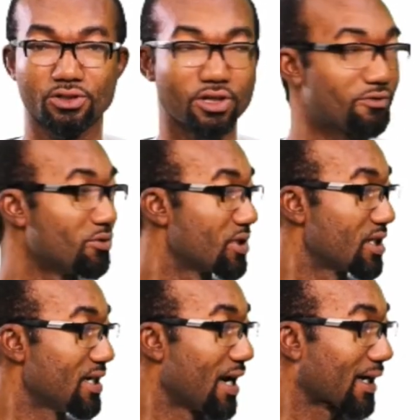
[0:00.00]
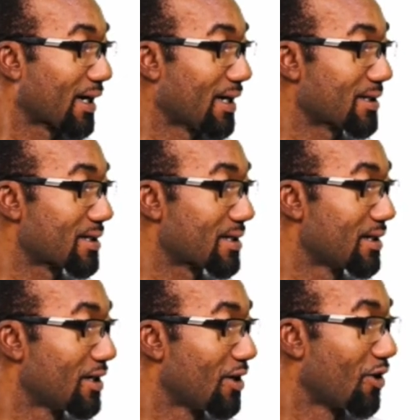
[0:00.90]
So if you see the cat
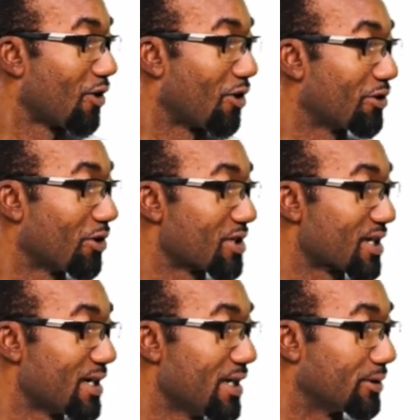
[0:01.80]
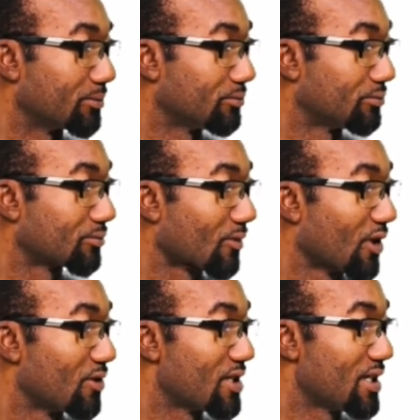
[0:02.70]
on your screen,
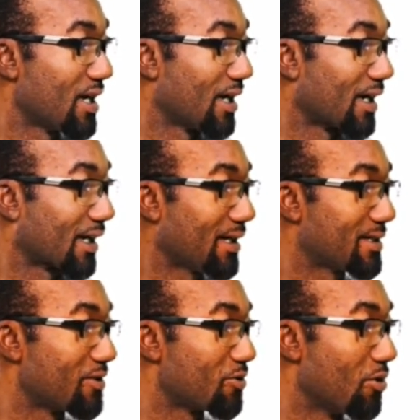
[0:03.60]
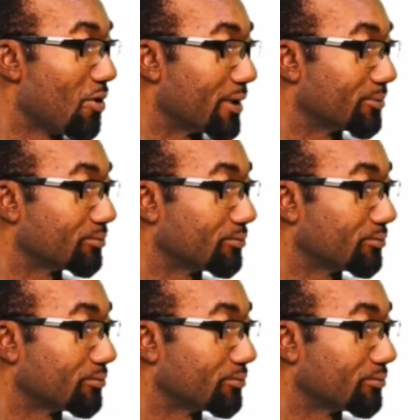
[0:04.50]
you see that the cat is growing